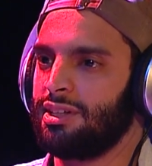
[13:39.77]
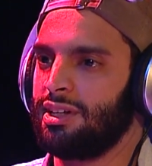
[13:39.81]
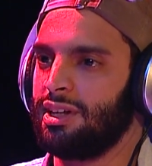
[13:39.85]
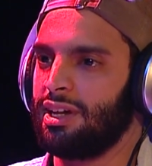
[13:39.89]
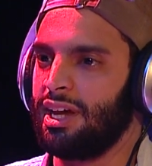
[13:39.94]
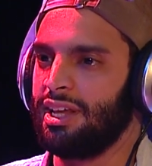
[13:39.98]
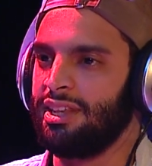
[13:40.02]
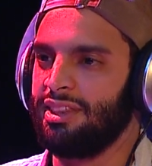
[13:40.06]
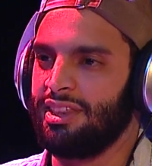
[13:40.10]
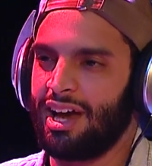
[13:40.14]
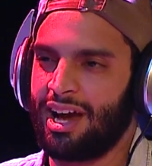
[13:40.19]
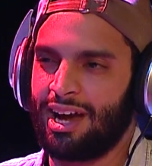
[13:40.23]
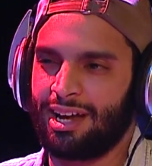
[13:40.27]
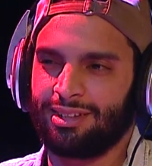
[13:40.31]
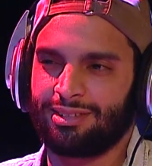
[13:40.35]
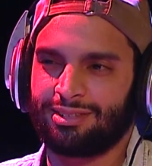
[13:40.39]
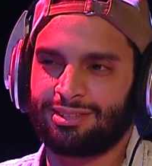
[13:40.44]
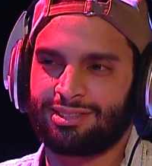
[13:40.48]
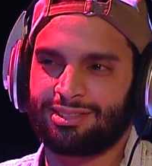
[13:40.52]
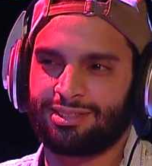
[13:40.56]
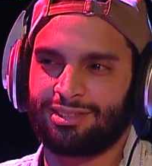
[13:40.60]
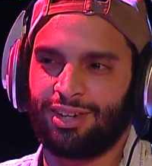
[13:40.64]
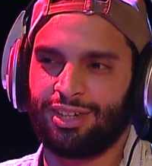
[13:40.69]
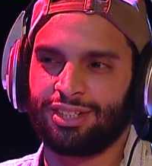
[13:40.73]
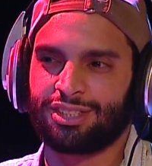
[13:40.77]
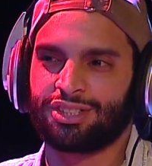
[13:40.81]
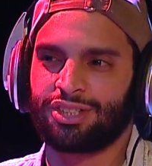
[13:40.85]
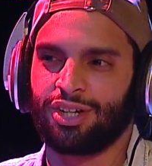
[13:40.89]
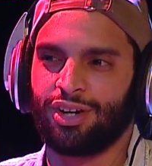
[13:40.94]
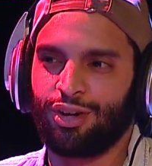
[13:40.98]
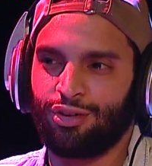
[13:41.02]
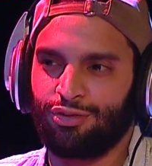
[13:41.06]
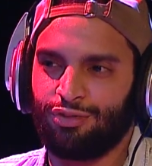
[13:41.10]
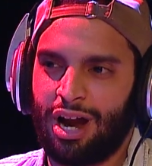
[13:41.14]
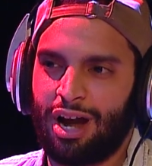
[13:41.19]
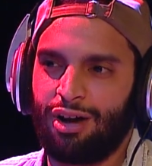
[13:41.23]
And that starts to
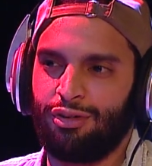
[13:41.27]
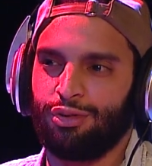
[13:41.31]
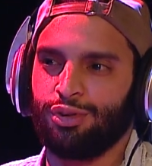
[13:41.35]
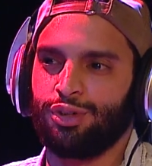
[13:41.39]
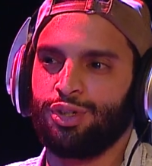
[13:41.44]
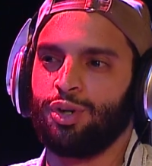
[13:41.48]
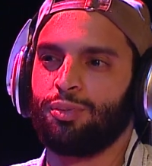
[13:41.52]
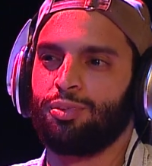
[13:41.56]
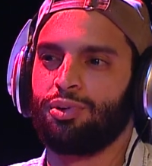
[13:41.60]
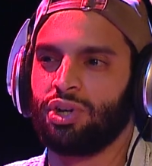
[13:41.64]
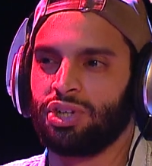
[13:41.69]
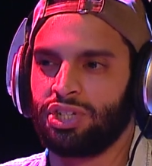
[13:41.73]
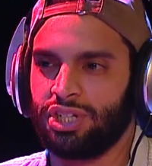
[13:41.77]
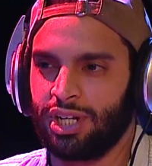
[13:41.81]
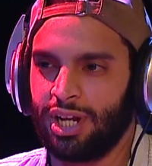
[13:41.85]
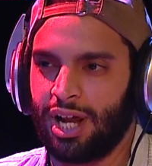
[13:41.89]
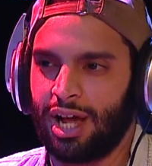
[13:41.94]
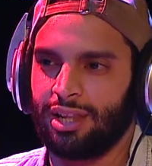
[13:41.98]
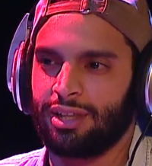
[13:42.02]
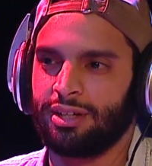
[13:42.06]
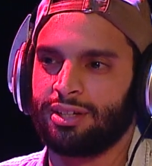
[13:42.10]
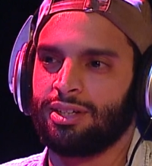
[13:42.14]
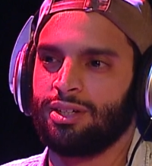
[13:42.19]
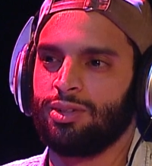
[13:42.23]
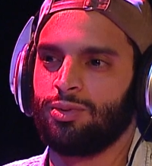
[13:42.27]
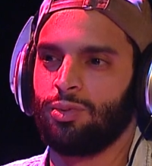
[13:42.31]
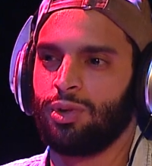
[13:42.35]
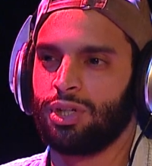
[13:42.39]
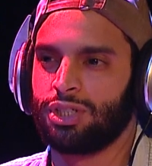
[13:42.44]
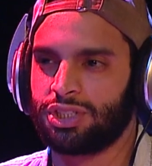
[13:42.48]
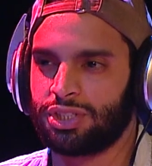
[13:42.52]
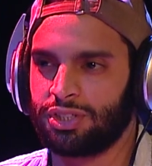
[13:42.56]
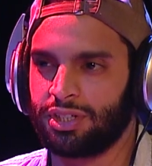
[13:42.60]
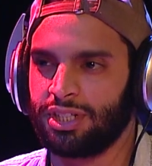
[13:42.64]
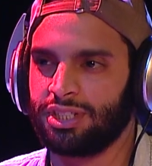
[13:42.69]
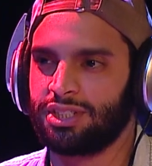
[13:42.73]
unravel your personality,
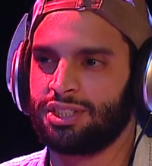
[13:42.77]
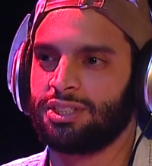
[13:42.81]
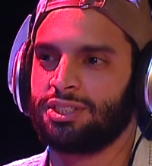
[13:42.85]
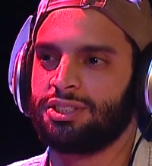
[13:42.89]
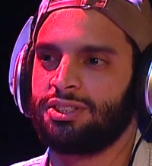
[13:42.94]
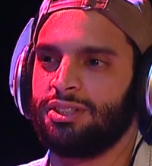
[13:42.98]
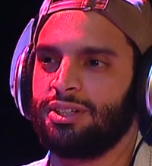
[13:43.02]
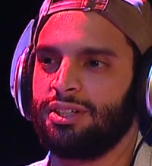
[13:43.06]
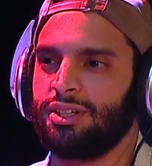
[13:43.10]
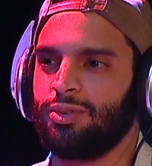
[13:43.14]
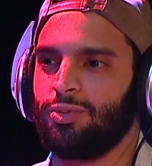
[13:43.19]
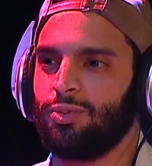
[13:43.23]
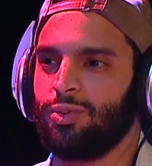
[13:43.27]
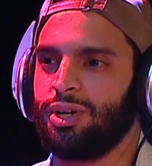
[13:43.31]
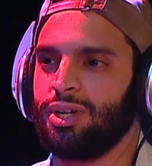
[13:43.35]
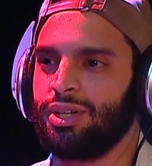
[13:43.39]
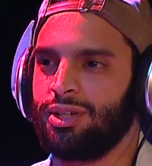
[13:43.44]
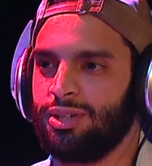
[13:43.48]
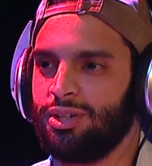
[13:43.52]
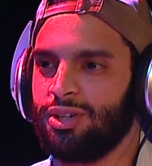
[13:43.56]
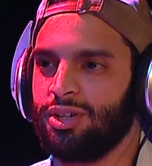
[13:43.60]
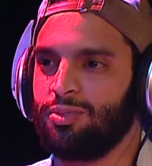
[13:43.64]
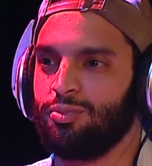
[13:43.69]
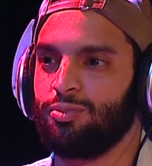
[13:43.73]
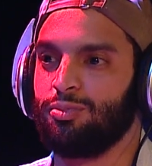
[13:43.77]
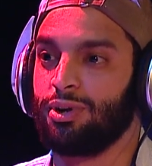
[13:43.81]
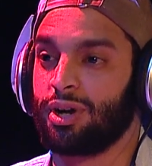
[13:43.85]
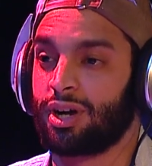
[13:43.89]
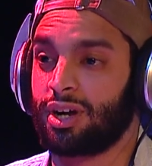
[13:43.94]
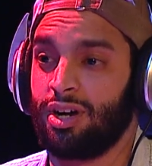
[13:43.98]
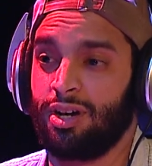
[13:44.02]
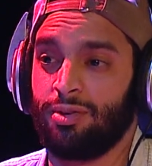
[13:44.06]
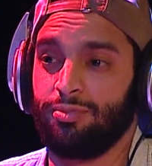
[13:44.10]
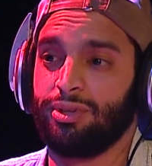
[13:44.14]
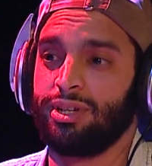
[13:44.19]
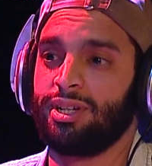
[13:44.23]
what you're interested in, what you're
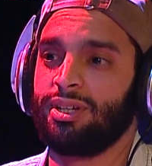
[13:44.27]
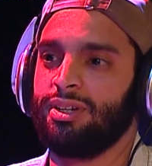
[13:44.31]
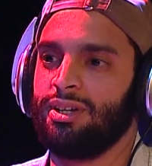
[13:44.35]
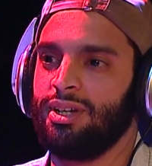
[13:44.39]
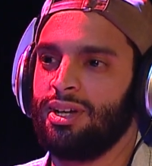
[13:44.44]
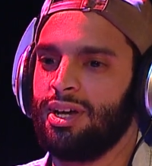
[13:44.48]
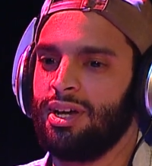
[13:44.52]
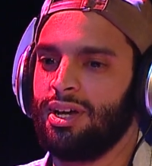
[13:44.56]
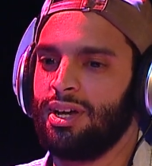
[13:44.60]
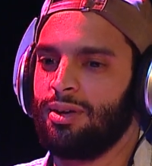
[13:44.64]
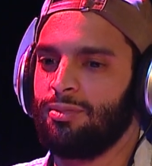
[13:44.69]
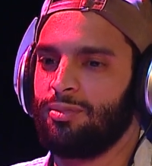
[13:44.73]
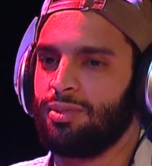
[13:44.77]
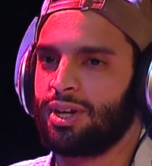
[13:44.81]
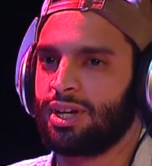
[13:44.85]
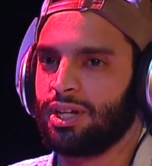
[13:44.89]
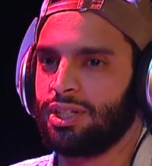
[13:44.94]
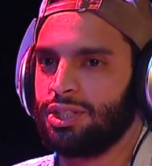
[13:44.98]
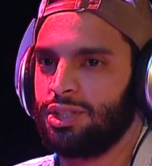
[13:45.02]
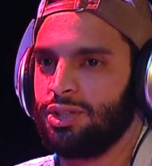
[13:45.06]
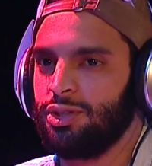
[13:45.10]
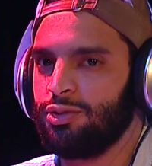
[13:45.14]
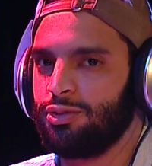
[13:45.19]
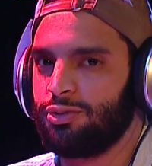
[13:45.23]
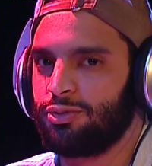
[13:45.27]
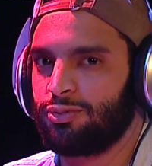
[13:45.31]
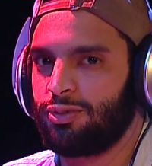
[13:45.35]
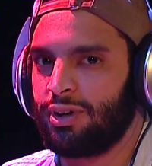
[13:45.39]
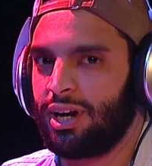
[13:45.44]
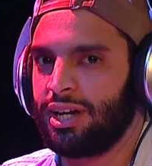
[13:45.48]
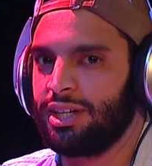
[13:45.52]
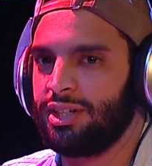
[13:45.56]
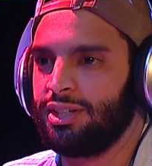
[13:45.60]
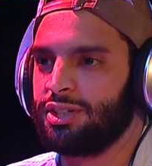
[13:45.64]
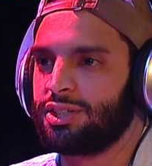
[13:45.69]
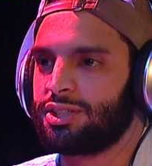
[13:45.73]
becoming, because you
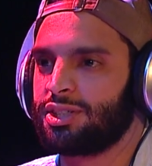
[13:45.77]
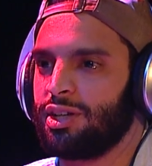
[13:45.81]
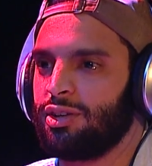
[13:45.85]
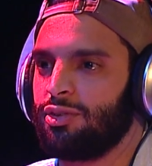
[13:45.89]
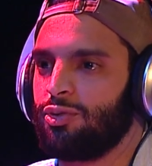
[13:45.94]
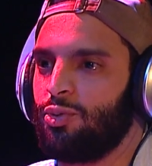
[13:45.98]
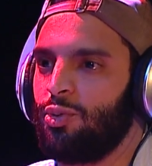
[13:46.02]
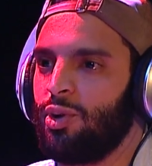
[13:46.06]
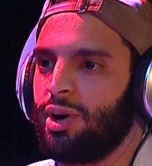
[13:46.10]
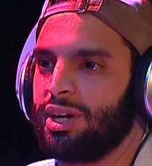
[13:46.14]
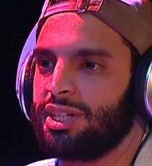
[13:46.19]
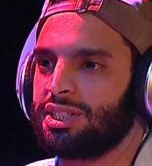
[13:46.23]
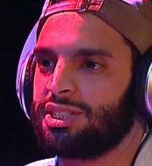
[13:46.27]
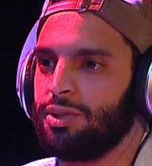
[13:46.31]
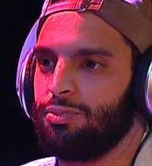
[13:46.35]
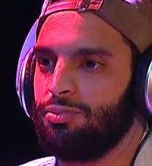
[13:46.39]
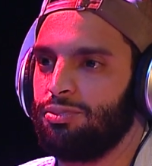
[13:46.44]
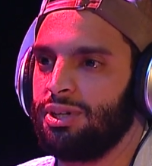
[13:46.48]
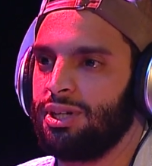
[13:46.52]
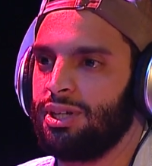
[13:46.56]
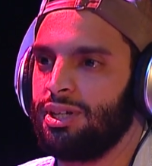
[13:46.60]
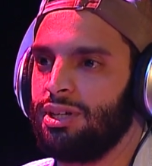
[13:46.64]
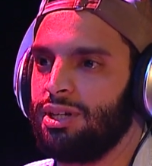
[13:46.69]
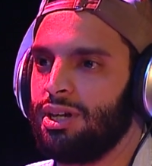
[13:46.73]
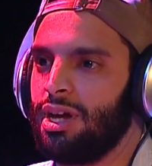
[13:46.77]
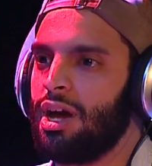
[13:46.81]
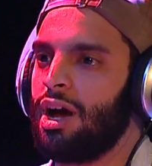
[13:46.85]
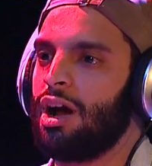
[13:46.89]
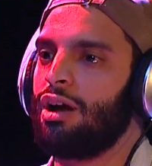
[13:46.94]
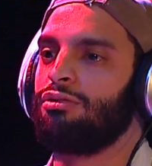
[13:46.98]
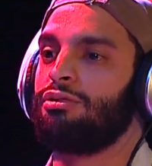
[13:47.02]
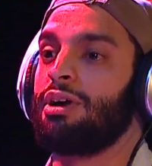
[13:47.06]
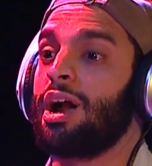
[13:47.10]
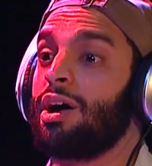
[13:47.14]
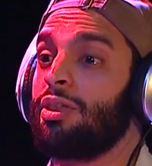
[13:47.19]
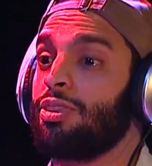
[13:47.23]
find yourself wanting to be
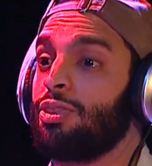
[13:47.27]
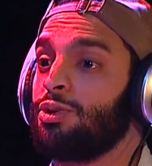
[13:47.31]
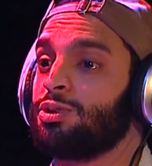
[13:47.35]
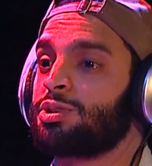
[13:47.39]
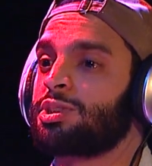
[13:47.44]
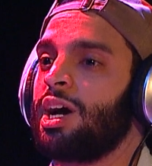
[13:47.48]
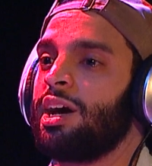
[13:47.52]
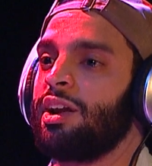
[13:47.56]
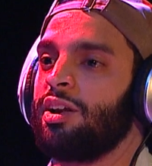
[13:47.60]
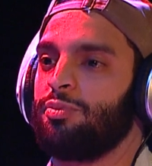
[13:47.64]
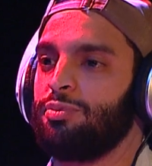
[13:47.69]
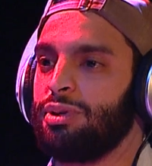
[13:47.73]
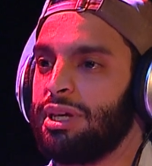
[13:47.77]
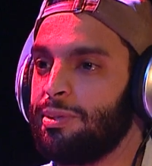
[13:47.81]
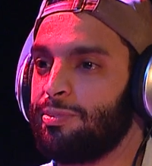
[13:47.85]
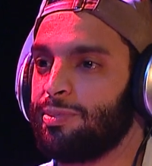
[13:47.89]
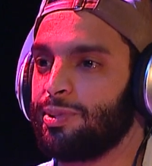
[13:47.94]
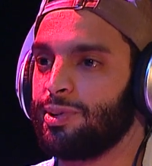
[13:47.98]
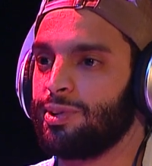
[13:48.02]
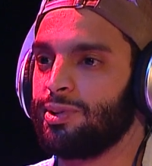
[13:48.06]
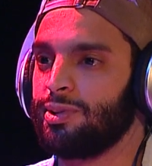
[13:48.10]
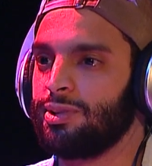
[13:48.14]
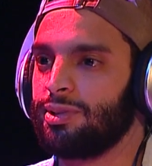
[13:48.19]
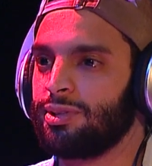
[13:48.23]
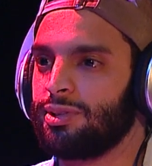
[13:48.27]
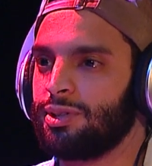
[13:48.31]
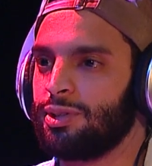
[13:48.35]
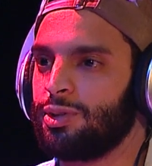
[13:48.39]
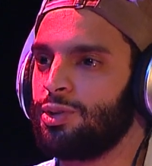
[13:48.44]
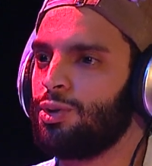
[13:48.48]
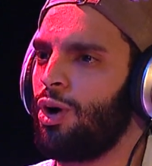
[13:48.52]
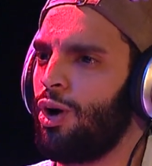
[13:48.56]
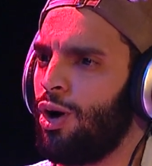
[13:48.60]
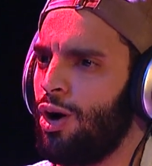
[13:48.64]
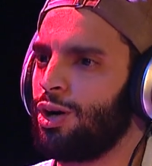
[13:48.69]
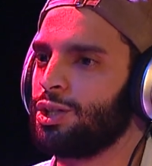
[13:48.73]
around those kind of people
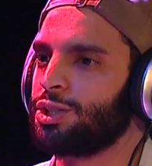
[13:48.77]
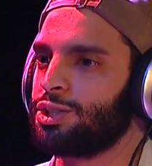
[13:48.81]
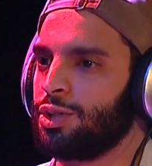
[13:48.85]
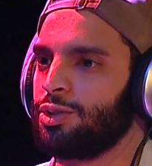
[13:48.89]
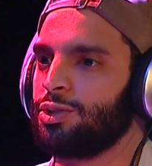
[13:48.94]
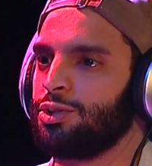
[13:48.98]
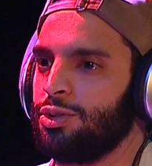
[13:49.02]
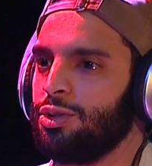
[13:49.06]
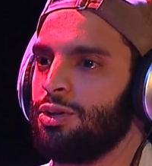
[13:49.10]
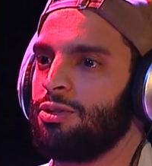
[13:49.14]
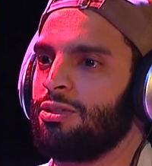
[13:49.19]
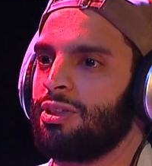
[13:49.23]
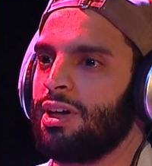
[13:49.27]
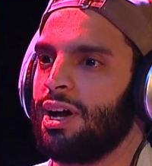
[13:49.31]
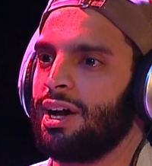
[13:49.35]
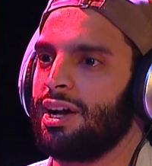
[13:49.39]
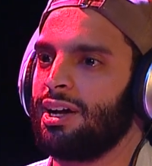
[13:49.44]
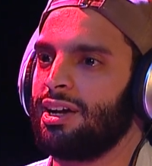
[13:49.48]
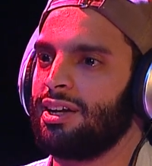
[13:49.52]
who also do that.